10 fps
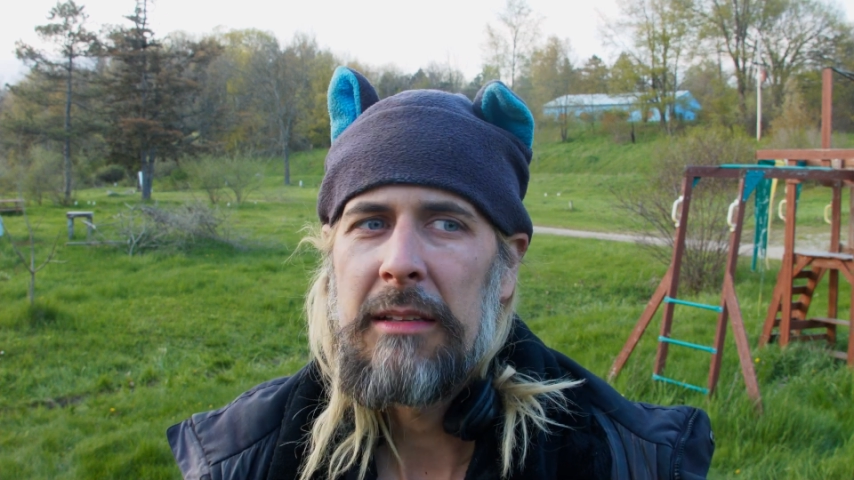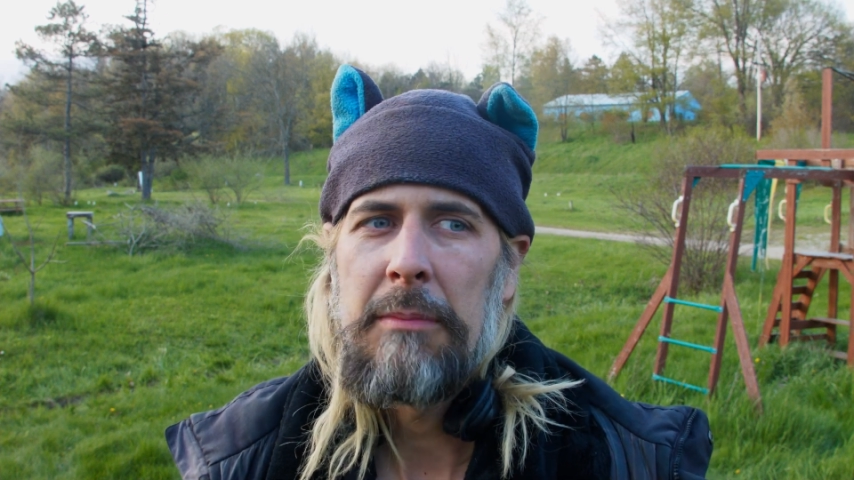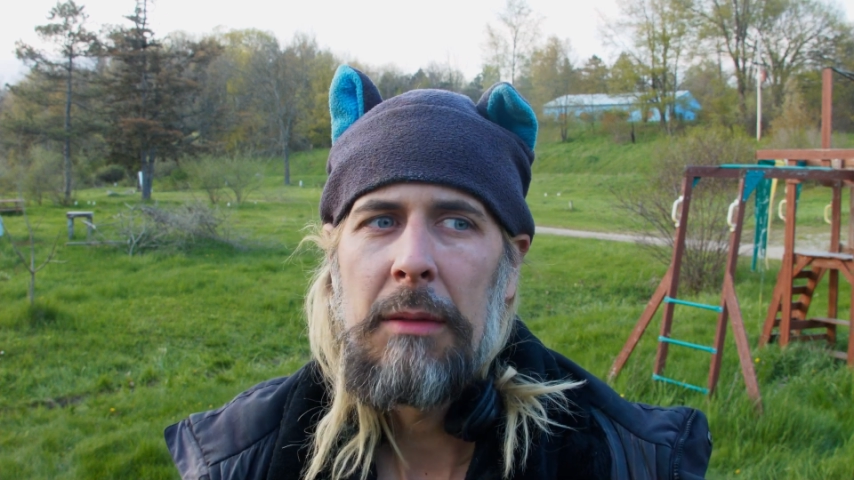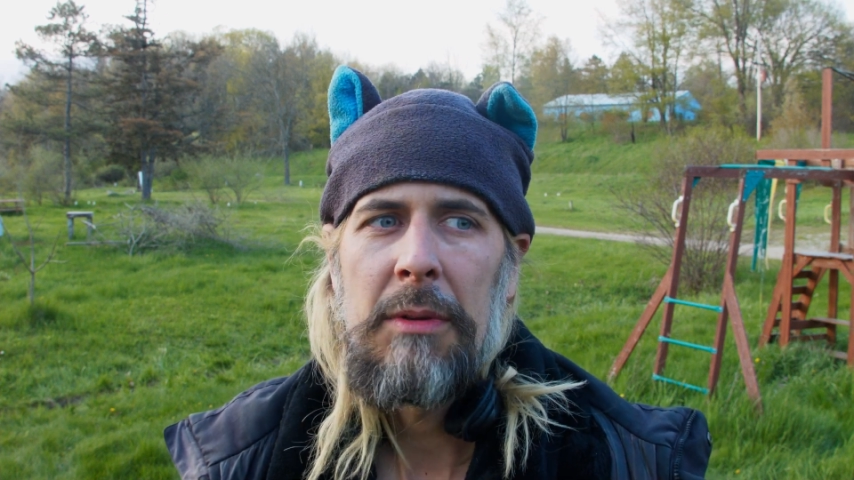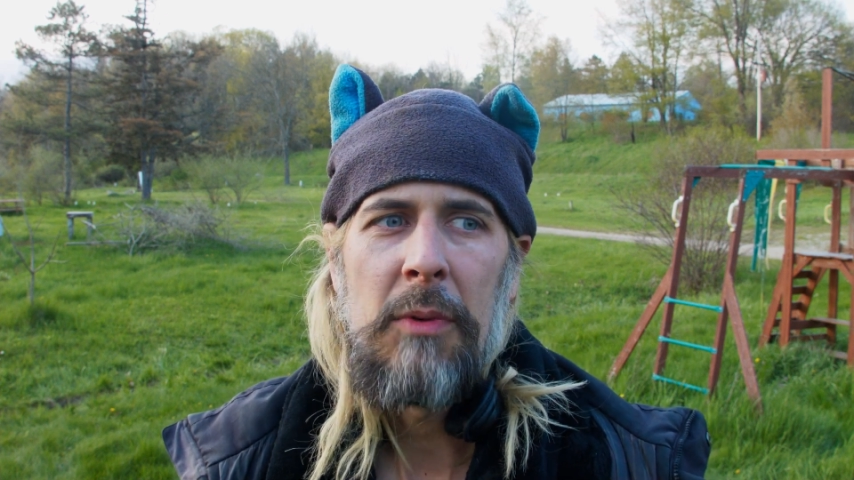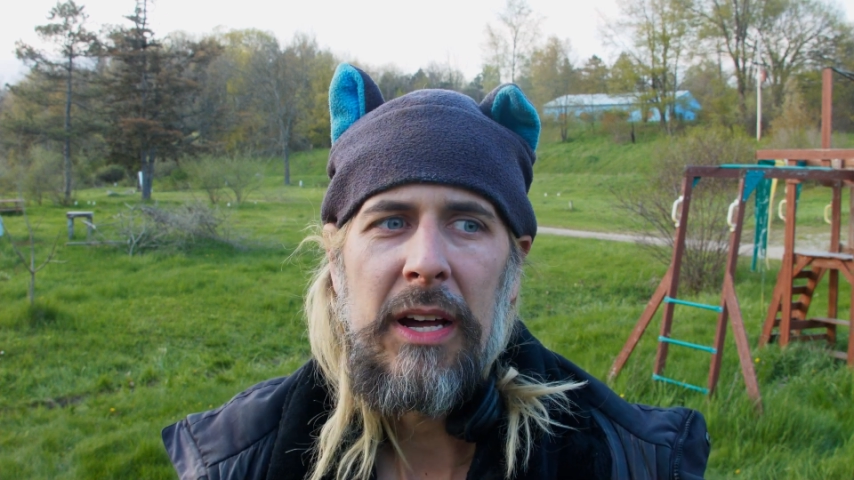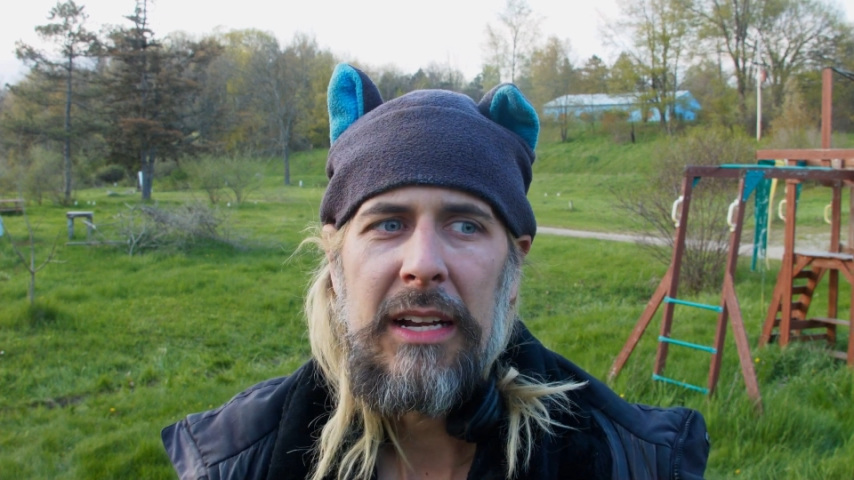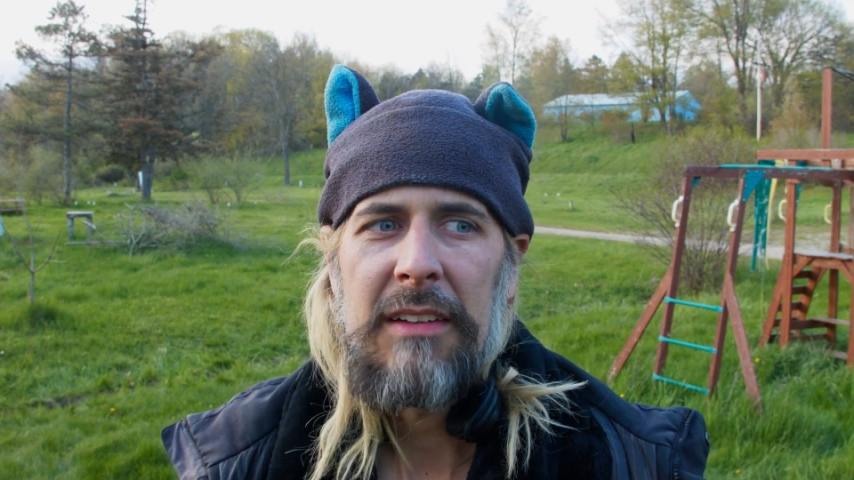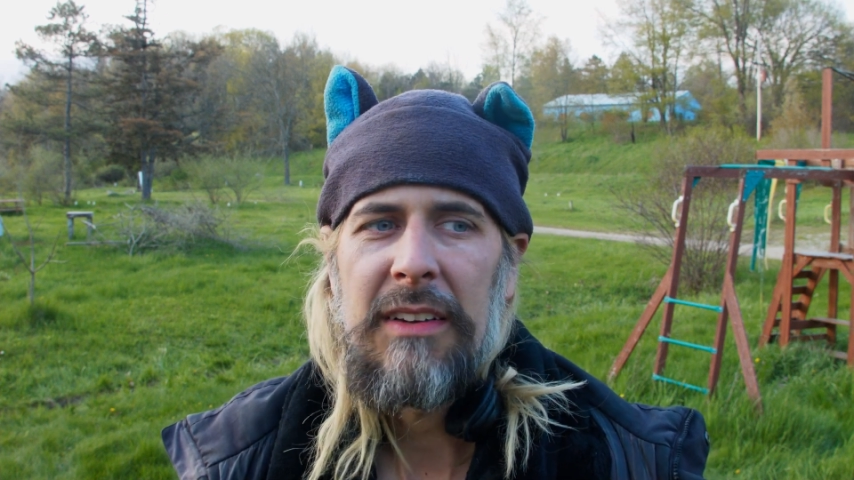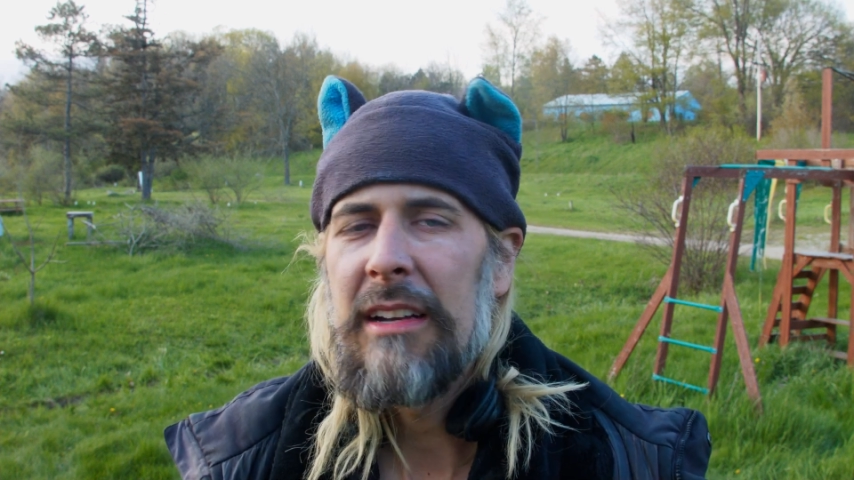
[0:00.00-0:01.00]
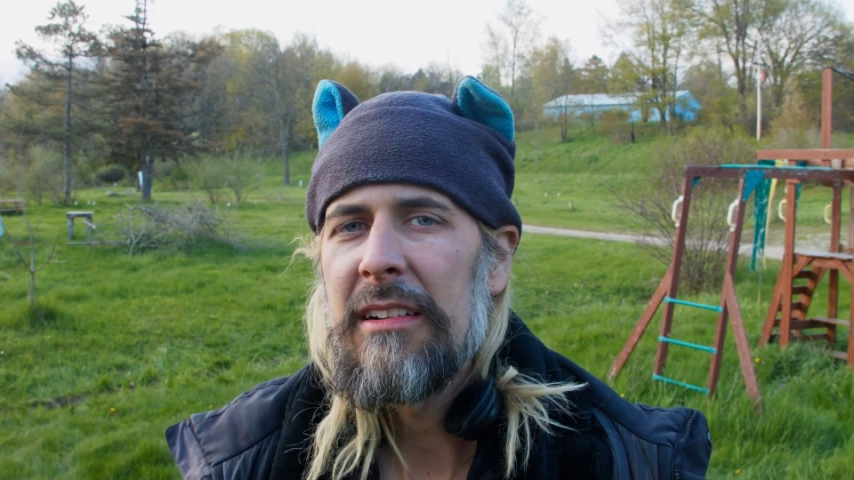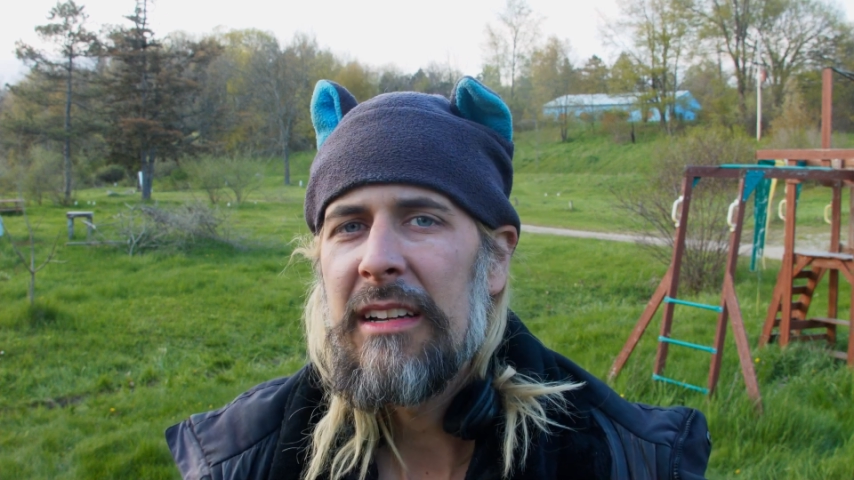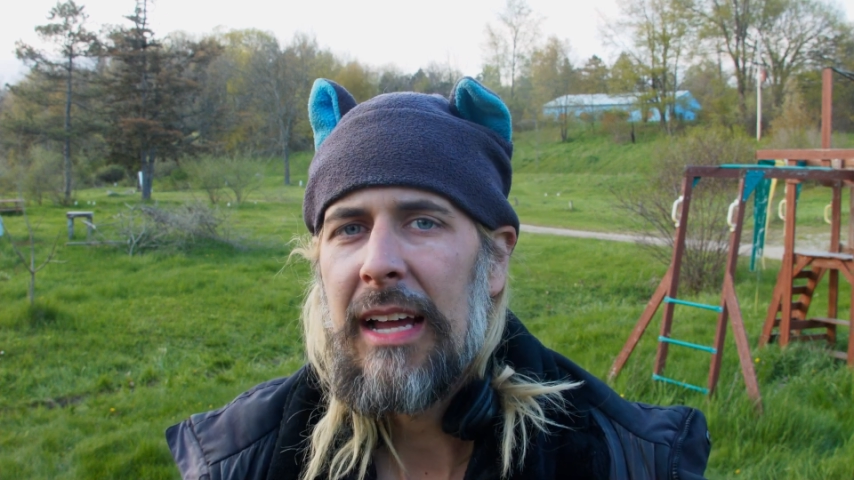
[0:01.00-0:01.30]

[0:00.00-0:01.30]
like maybe 1 out of 100